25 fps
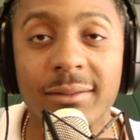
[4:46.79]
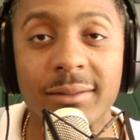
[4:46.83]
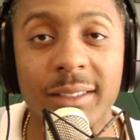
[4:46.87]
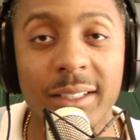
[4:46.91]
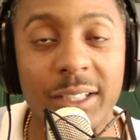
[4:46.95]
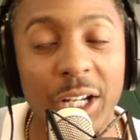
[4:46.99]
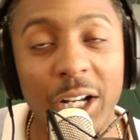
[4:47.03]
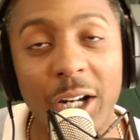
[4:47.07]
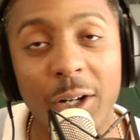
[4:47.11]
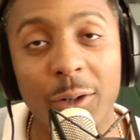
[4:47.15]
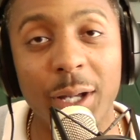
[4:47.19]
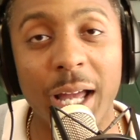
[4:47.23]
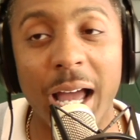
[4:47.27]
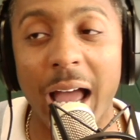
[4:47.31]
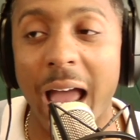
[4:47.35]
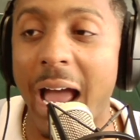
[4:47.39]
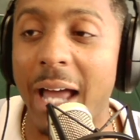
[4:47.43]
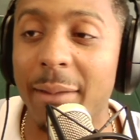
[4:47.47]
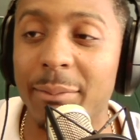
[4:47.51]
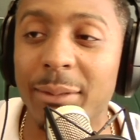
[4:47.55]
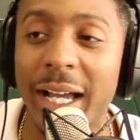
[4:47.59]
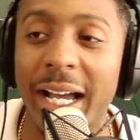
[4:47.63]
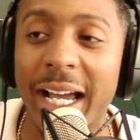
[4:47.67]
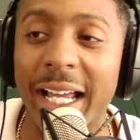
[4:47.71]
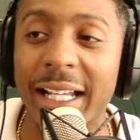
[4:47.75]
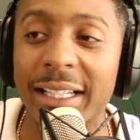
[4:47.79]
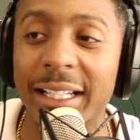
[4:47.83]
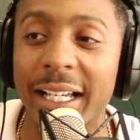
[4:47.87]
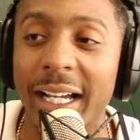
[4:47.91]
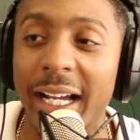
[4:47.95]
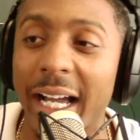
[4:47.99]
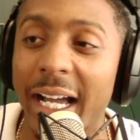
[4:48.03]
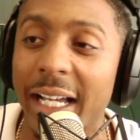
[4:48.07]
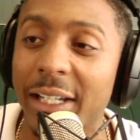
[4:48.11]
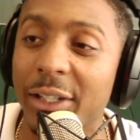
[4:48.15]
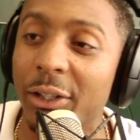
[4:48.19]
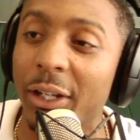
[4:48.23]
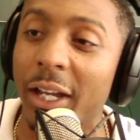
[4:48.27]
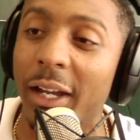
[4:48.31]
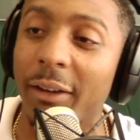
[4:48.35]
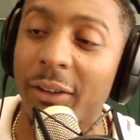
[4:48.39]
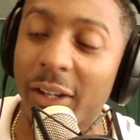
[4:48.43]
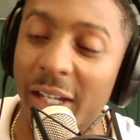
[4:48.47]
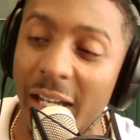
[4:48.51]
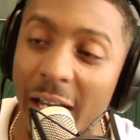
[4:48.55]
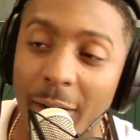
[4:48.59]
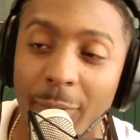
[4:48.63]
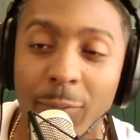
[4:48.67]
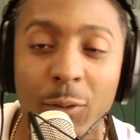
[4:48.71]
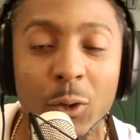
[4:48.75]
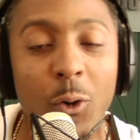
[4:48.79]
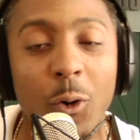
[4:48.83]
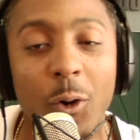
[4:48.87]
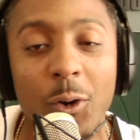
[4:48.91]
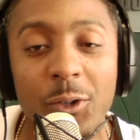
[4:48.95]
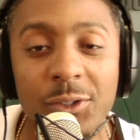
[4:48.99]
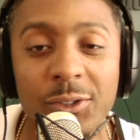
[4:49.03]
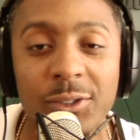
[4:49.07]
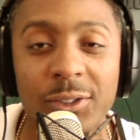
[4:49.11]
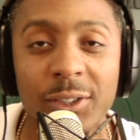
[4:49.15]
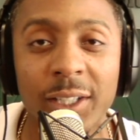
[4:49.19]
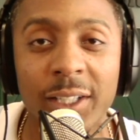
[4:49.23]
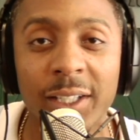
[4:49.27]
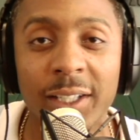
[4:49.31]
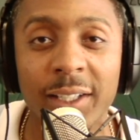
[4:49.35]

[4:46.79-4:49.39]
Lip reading: You know, of course,